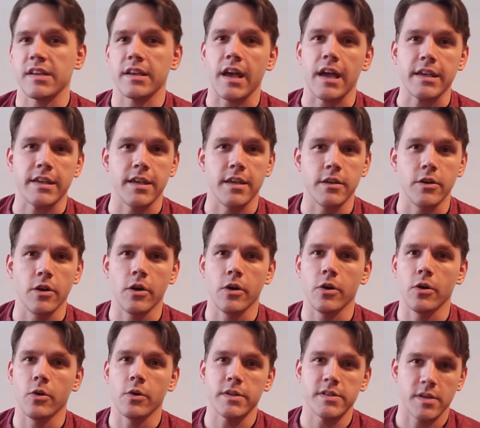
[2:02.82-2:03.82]
like
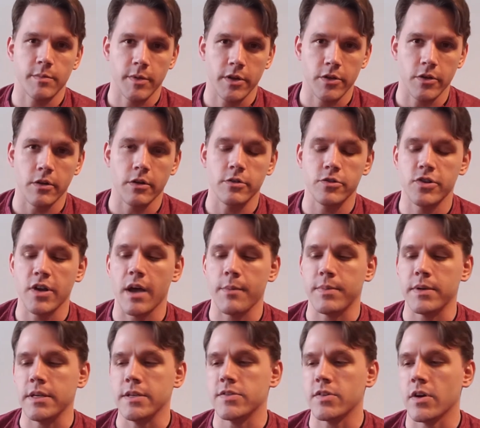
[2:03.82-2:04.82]
Aikido and some other
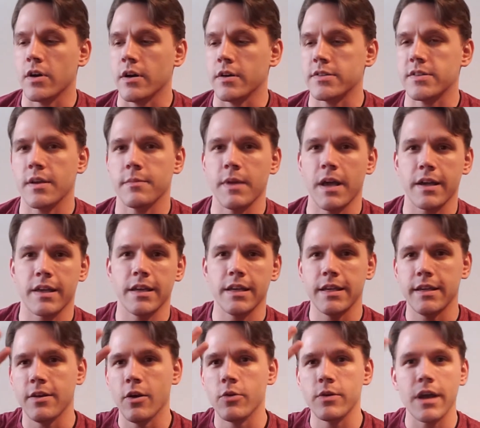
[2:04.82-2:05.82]
Japanese arts. I'm not going to
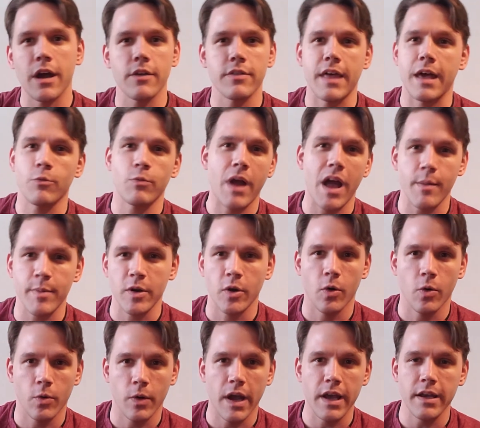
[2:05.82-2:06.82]
go down that rabbit
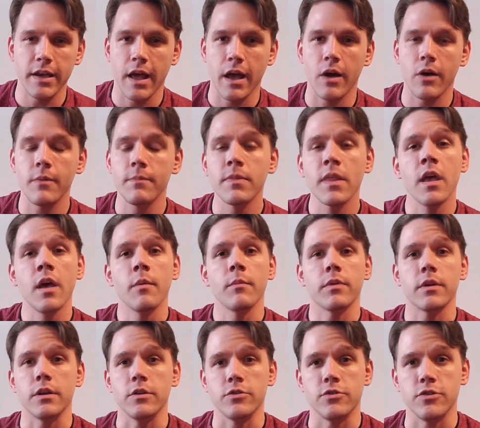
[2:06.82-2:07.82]
hole right now.
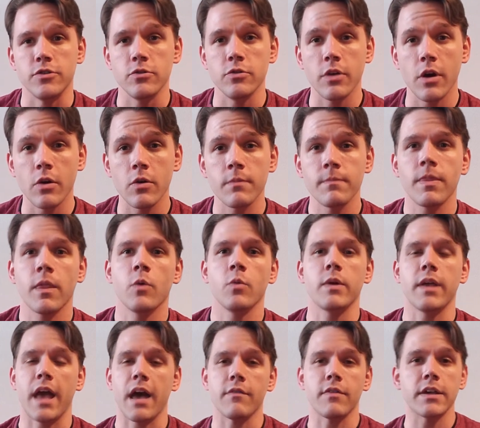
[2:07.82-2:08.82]
But in judo, we
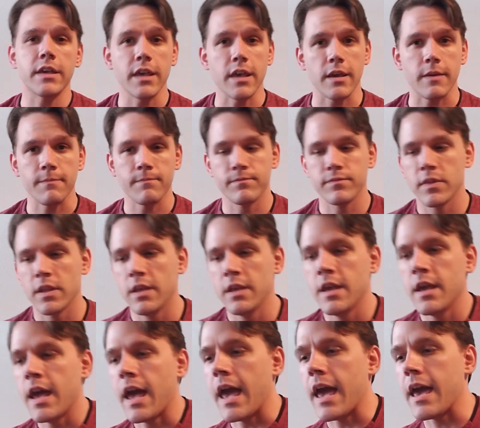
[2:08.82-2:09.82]
have a gi.
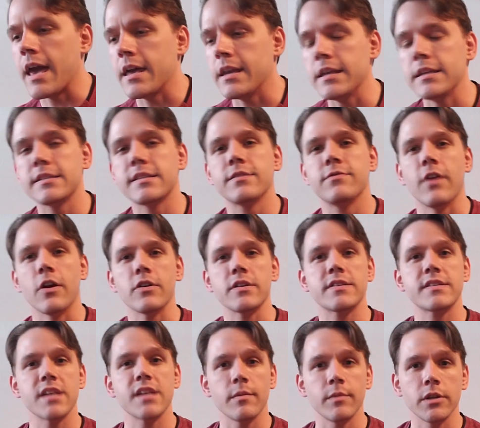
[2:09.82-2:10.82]
And it's very
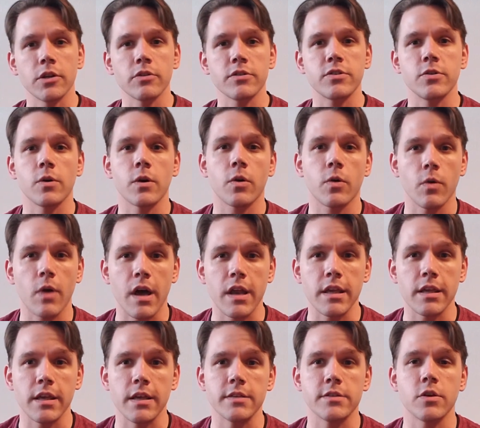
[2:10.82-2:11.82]
similar to a karate
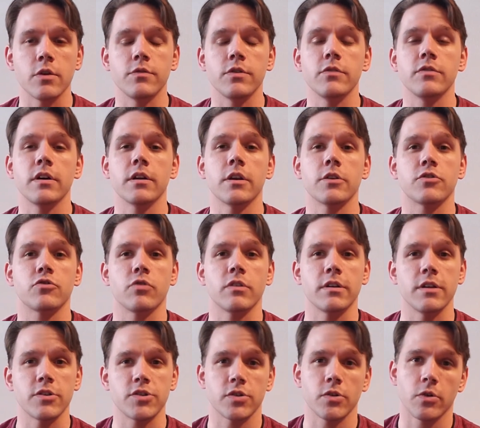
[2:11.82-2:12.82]
gi. So if you've done a
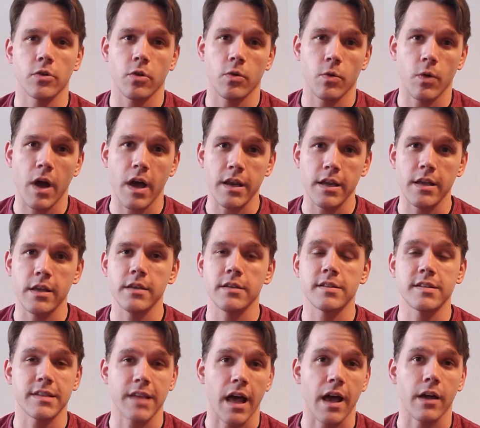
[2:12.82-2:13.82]
traditional karate
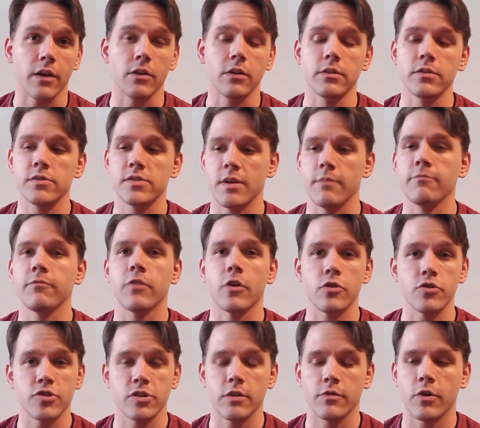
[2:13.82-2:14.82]
style, some
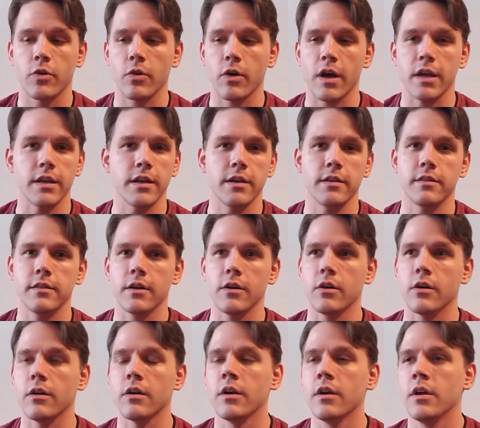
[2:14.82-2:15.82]
version of karate, and there
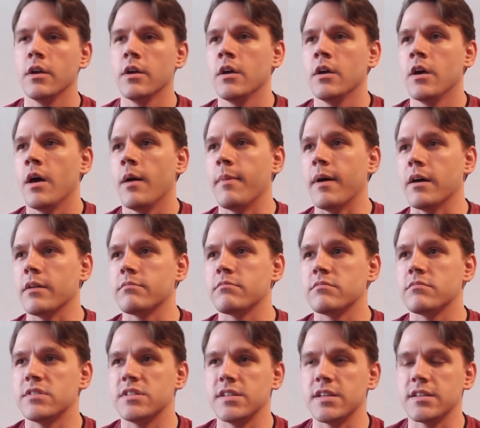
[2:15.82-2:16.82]
are
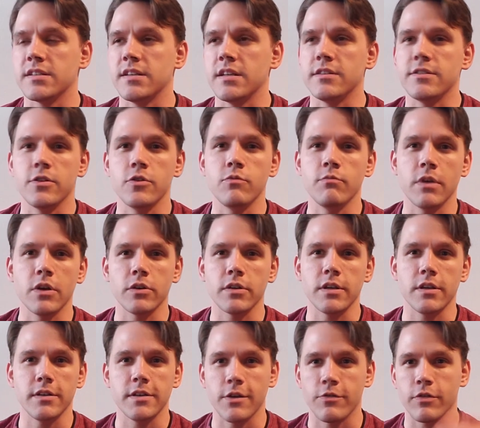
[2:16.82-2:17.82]
about 62
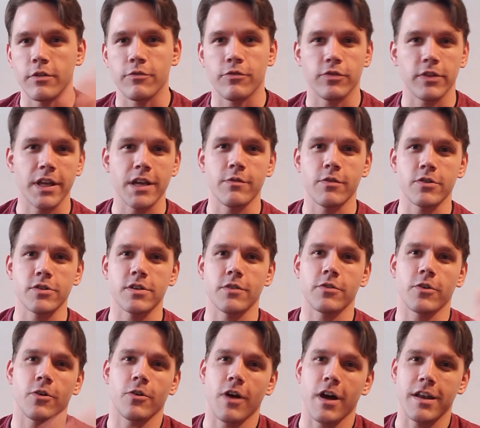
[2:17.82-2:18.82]
million different flavors of
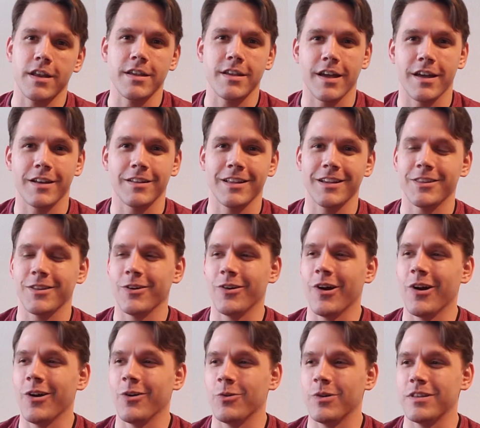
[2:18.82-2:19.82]
karate, kind of like there
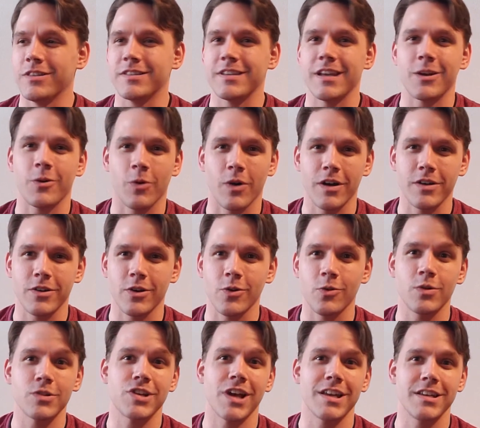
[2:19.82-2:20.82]
are with taekwondo,
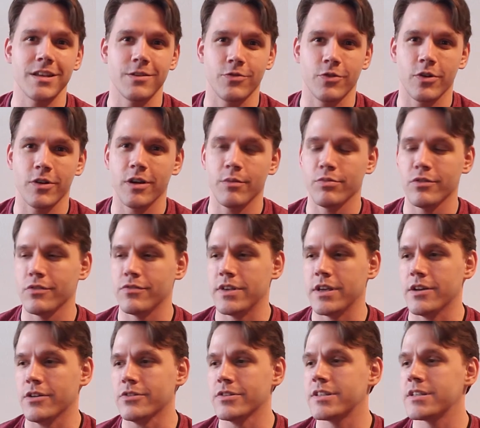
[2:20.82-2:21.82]
which I did for a number of
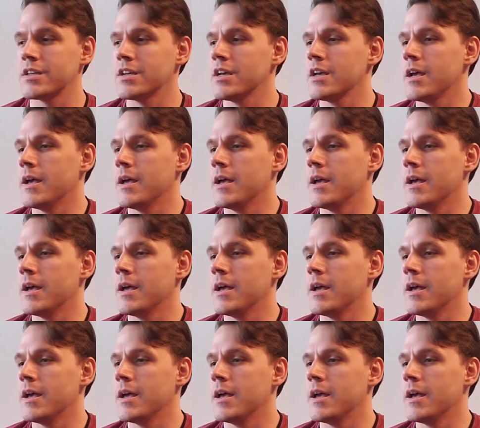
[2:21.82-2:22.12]
years.